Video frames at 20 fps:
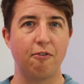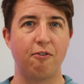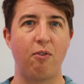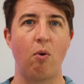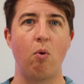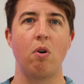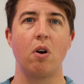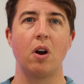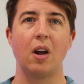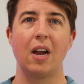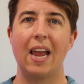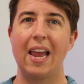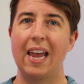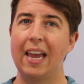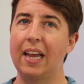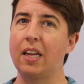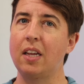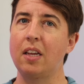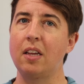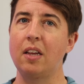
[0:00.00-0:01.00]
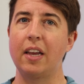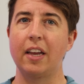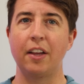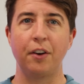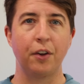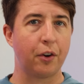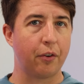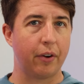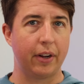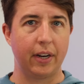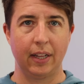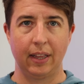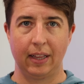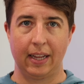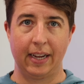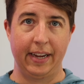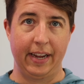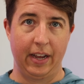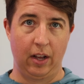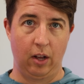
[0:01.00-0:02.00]
for any integrated
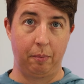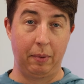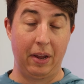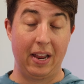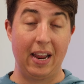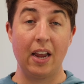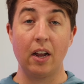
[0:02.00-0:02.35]
light helmet.